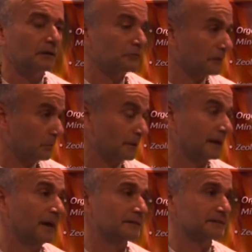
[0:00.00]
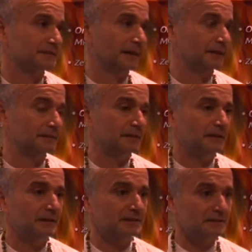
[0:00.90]
from what I understand,
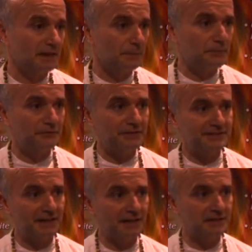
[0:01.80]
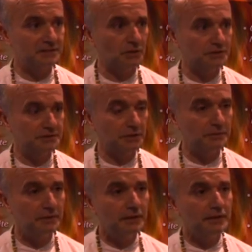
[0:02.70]
is not a perfect science also.
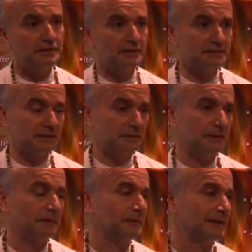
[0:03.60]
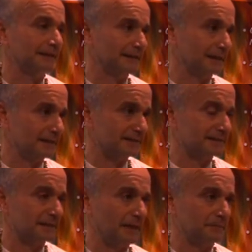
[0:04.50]
Yes, there may be less
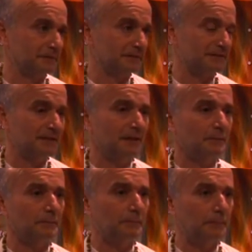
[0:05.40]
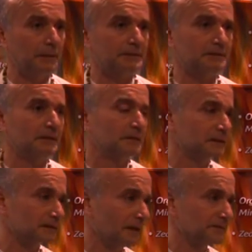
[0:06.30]
contaminants, but
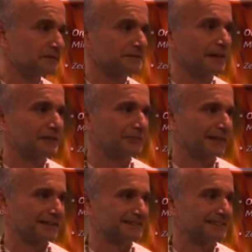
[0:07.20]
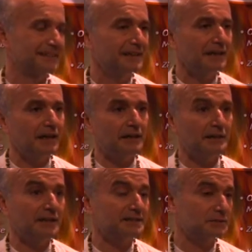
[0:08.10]
there's other side effects.
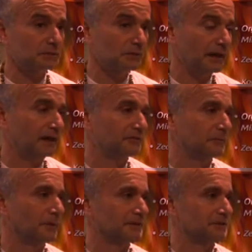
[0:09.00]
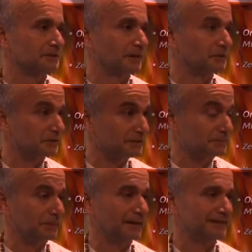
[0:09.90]
Unless you have the budget and you can
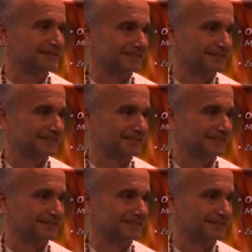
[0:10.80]
spend